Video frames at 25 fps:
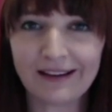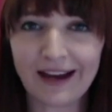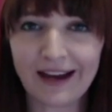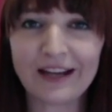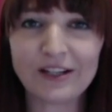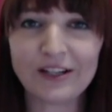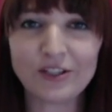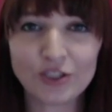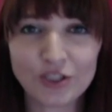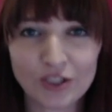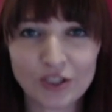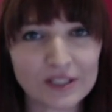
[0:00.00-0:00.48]

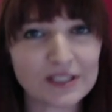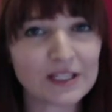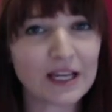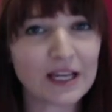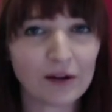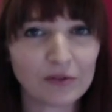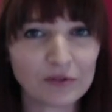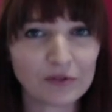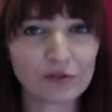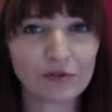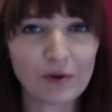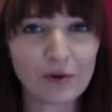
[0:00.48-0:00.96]
I just
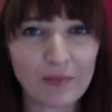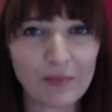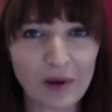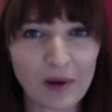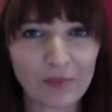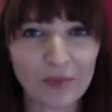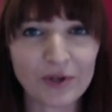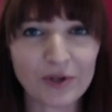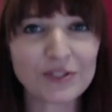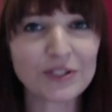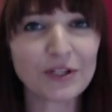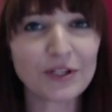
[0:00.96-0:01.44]
have to
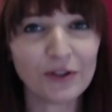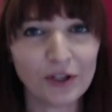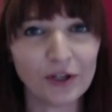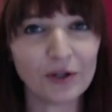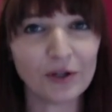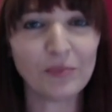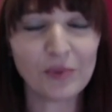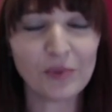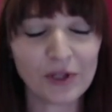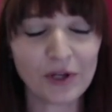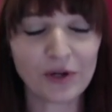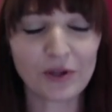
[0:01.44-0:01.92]
remember to
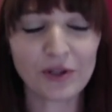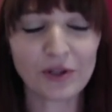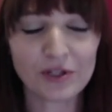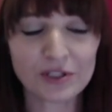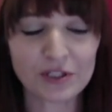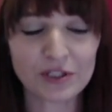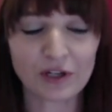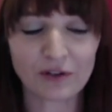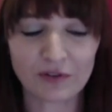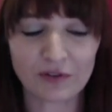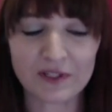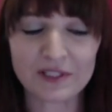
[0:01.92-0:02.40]
look below the
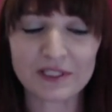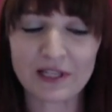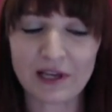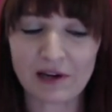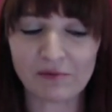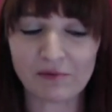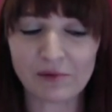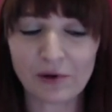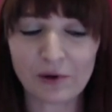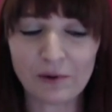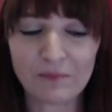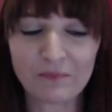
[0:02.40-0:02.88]
surface
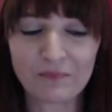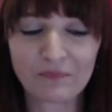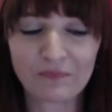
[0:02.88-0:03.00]
level.